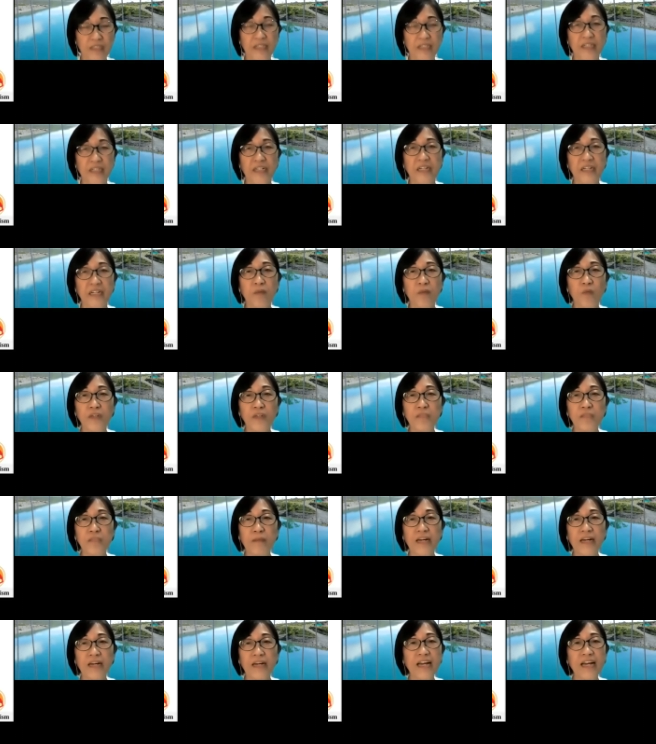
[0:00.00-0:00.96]
It
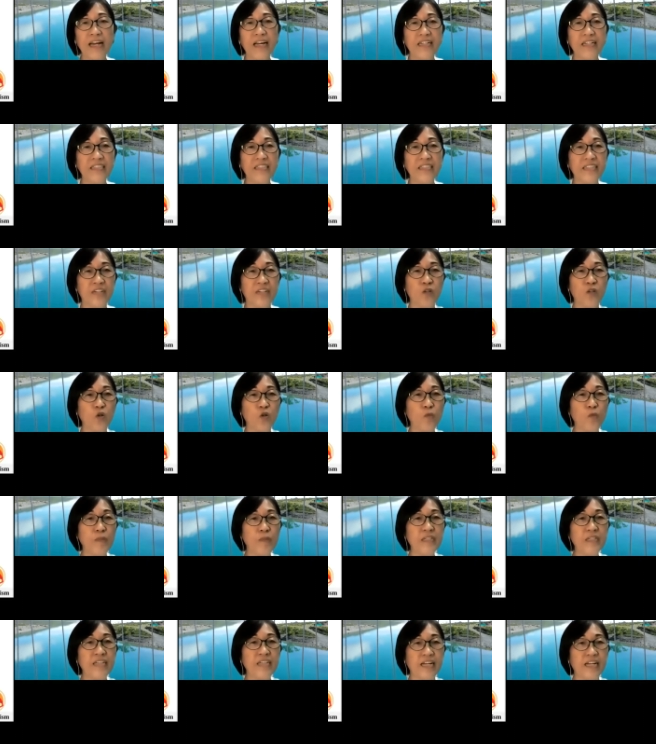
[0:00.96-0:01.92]
was my hand that
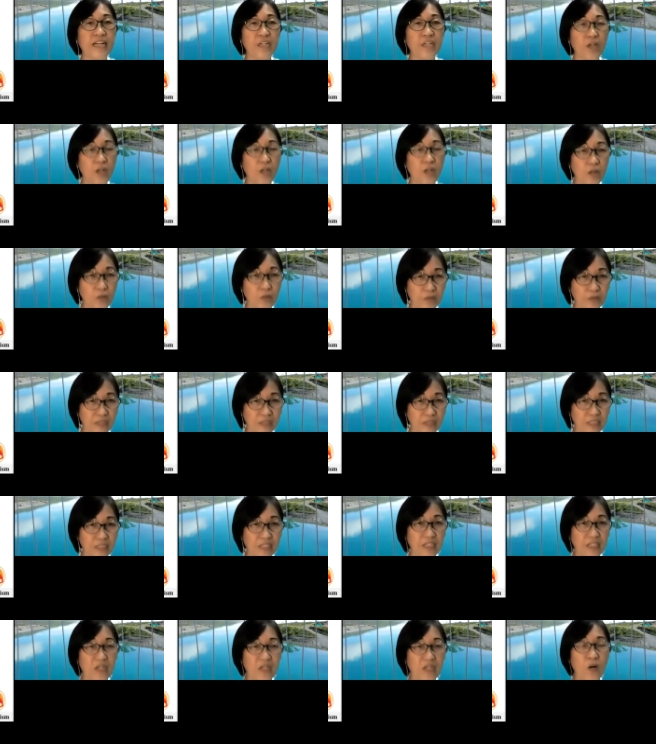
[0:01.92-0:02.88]
opened and
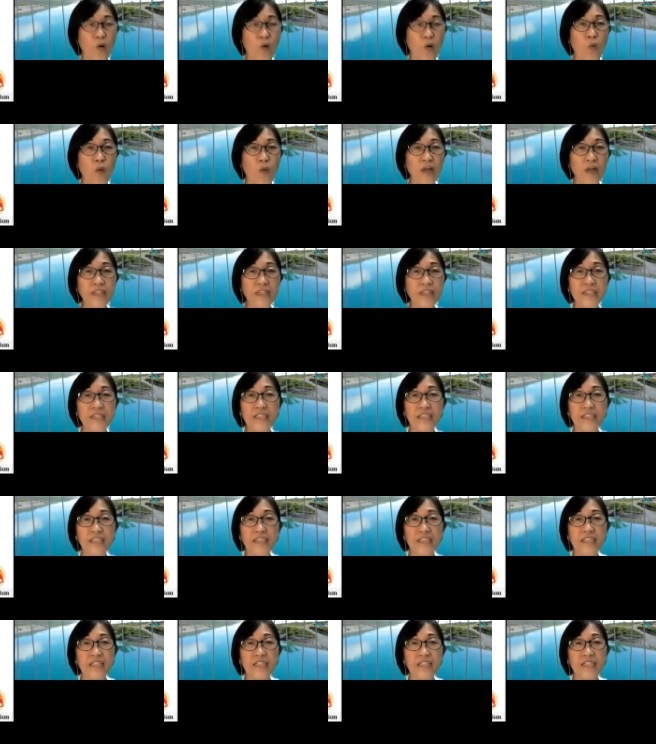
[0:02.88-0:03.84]
closed, while
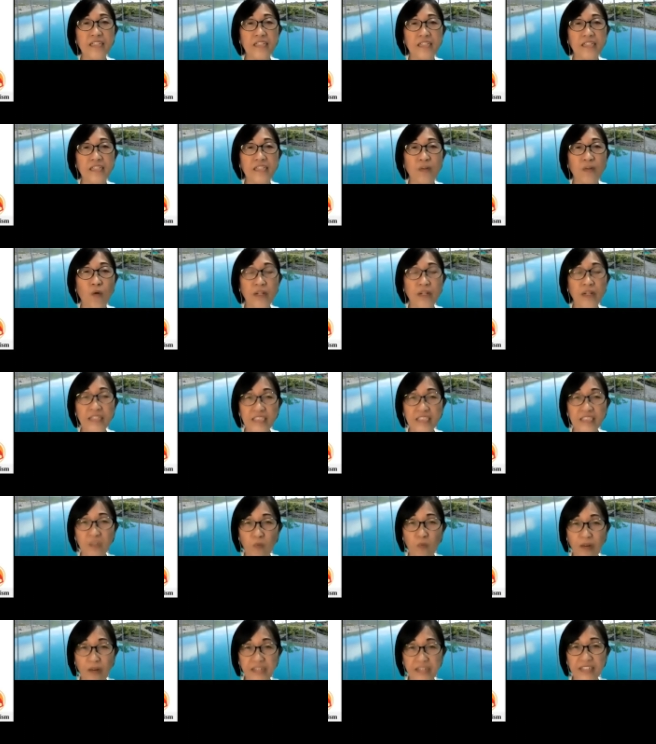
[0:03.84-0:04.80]

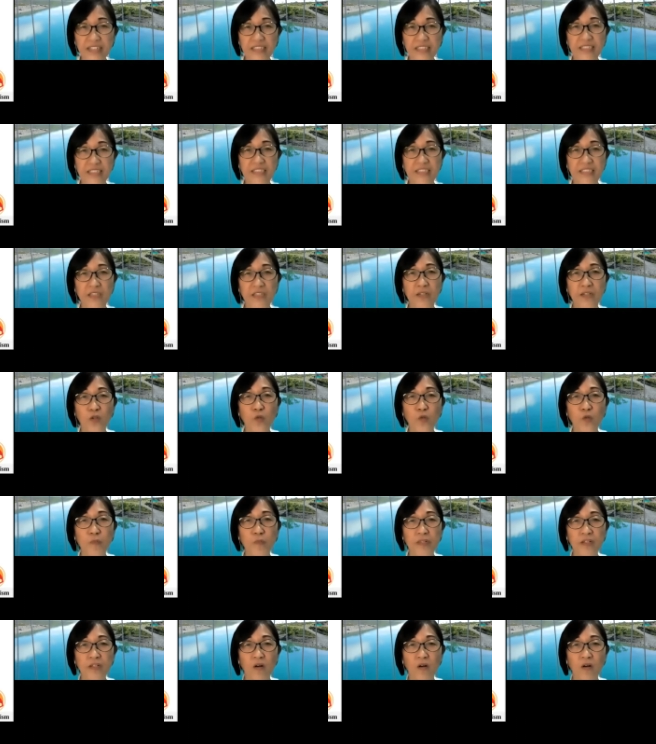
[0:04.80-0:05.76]
his awareness did not
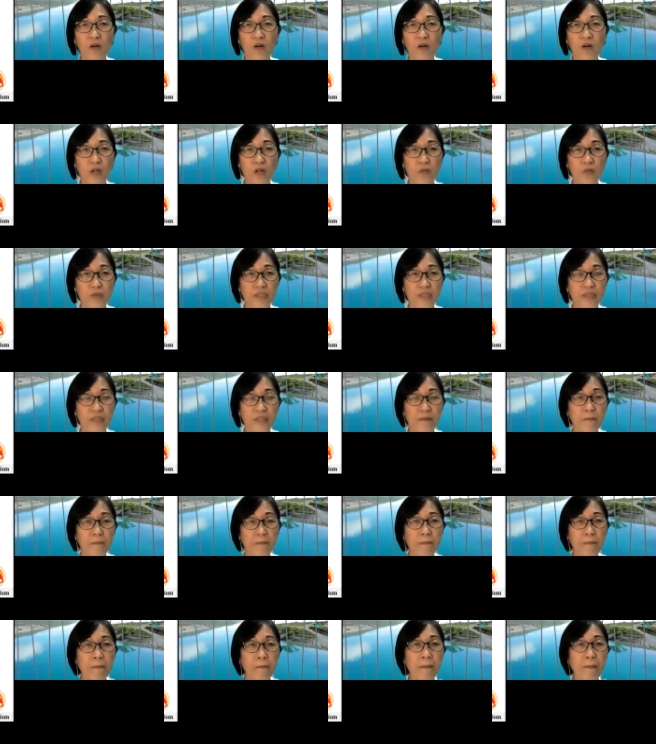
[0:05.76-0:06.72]
open or close.
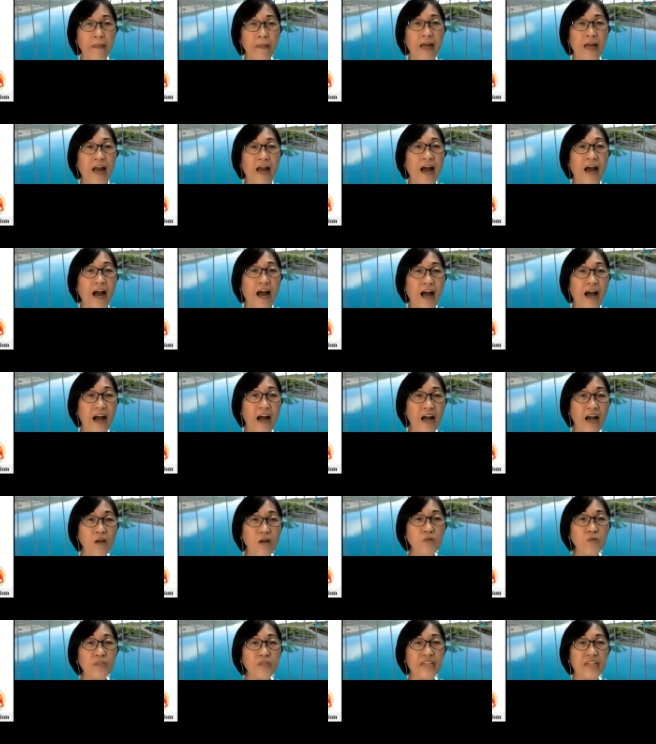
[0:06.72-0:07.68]

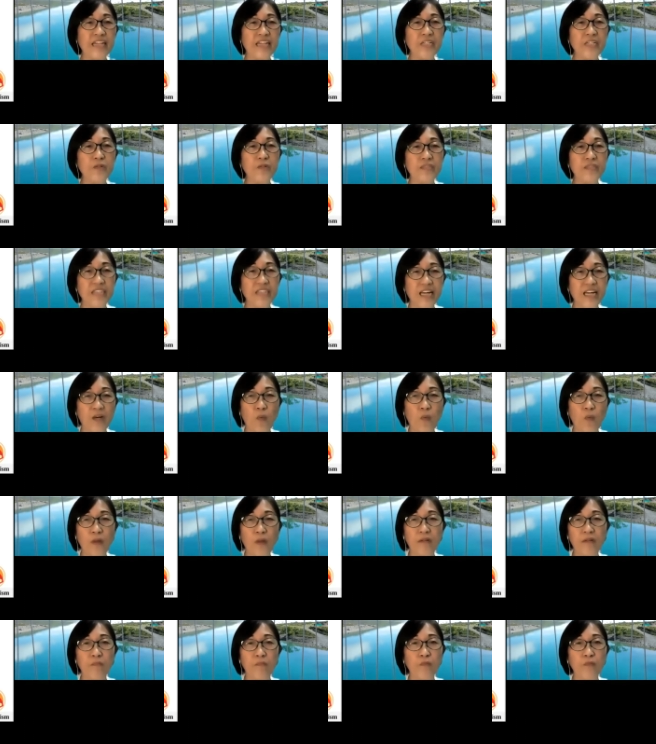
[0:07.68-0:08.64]
How can you take
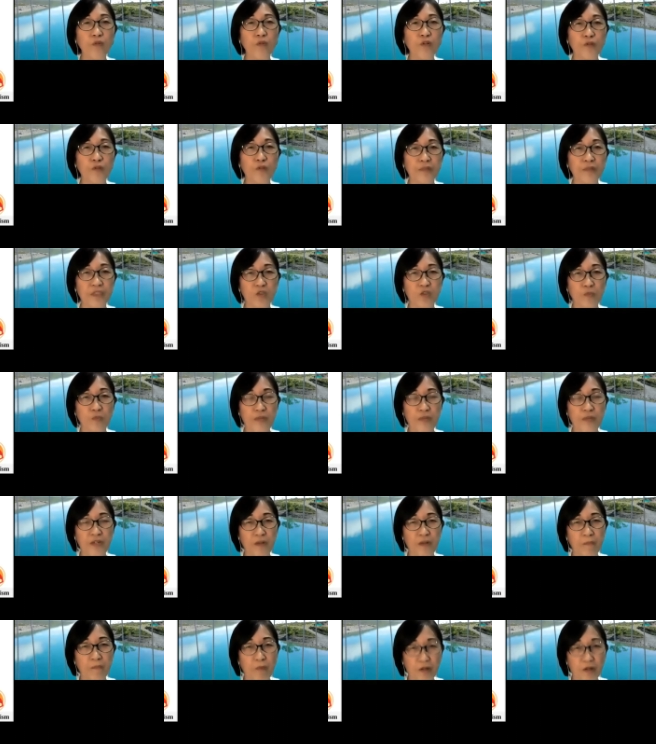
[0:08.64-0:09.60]
what moves to be
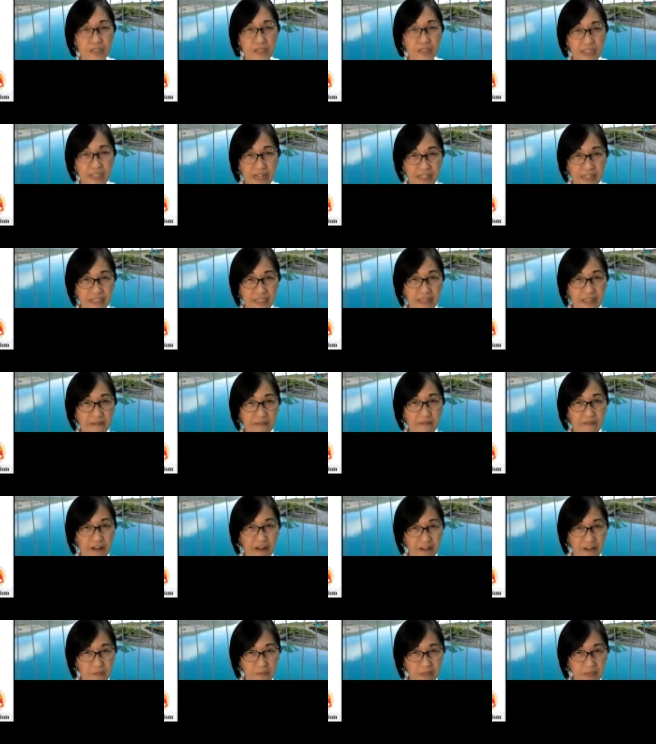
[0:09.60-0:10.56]
your body and its
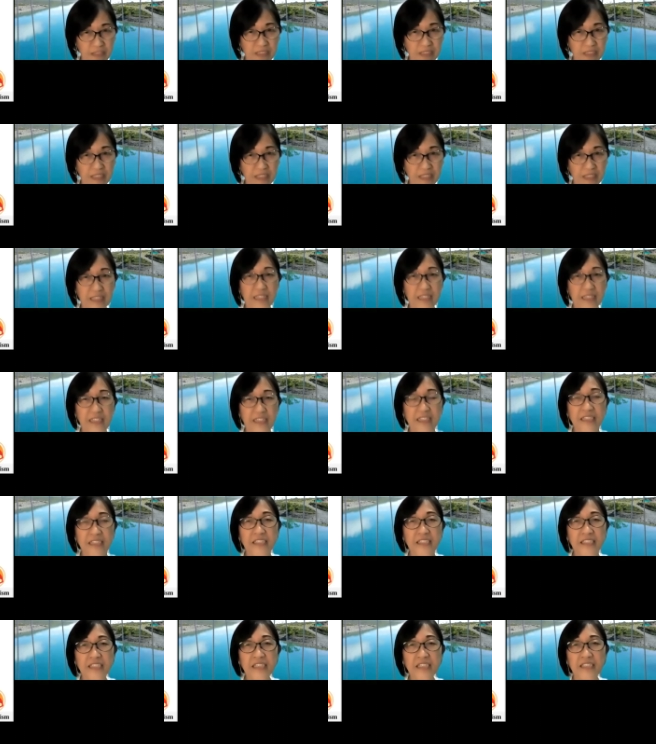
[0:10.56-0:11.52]
environment,
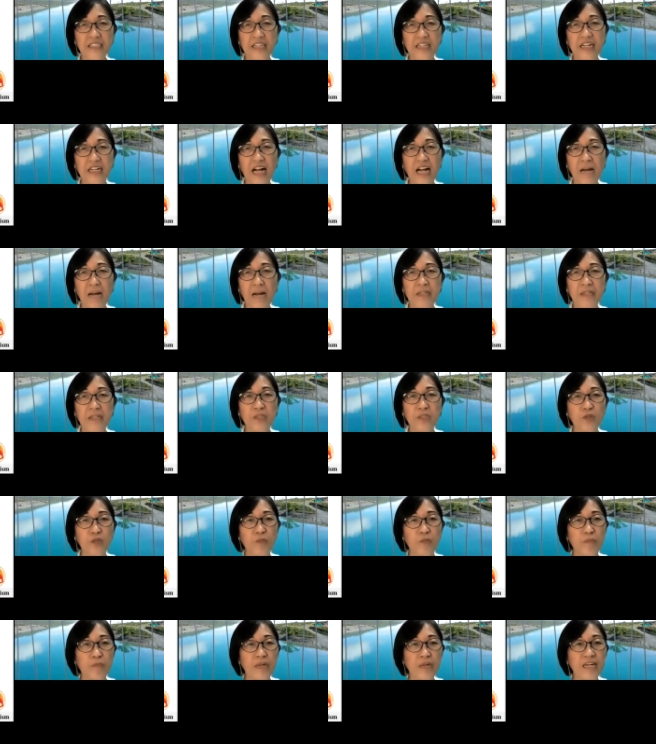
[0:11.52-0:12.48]
since they come
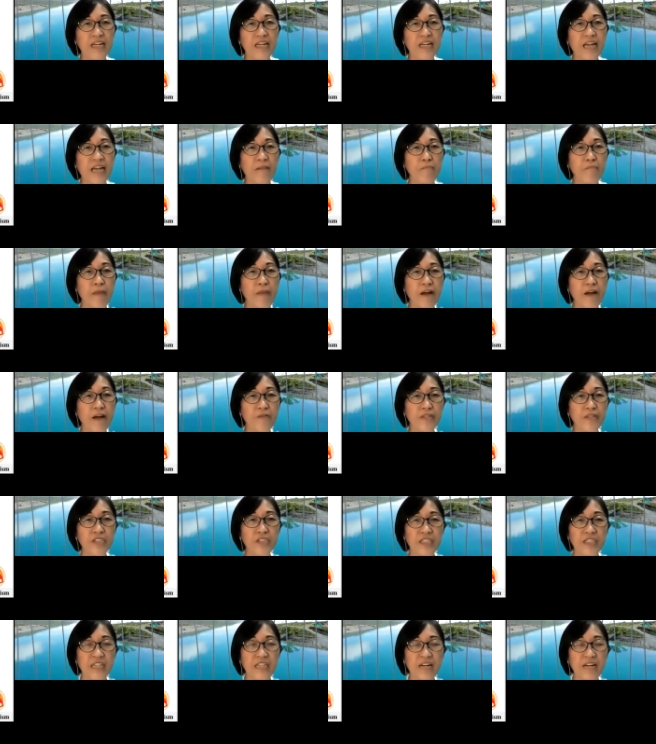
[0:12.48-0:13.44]
into being and
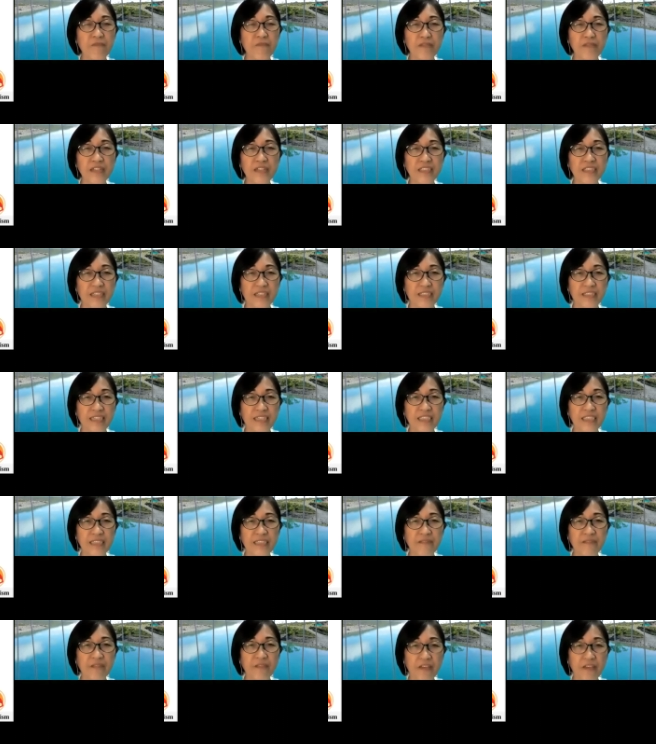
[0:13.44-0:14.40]
perish in every
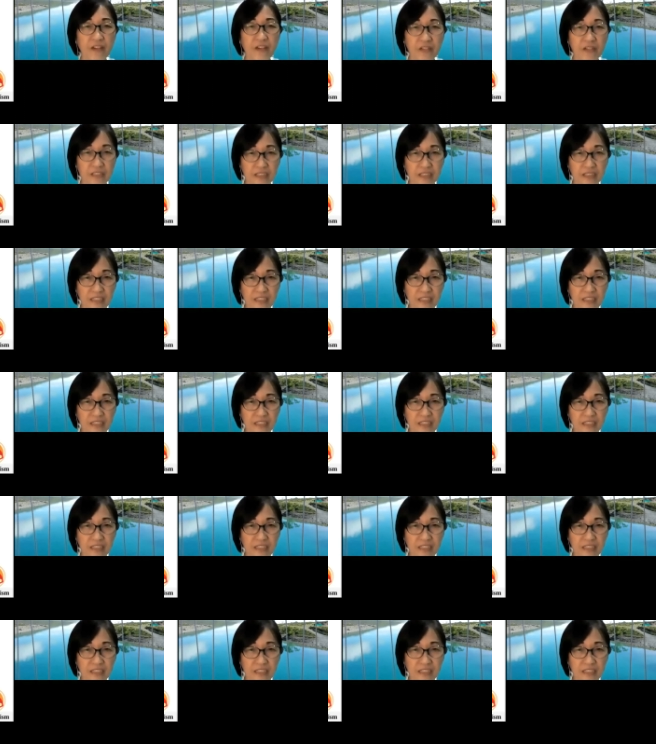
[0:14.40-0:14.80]
successive thought?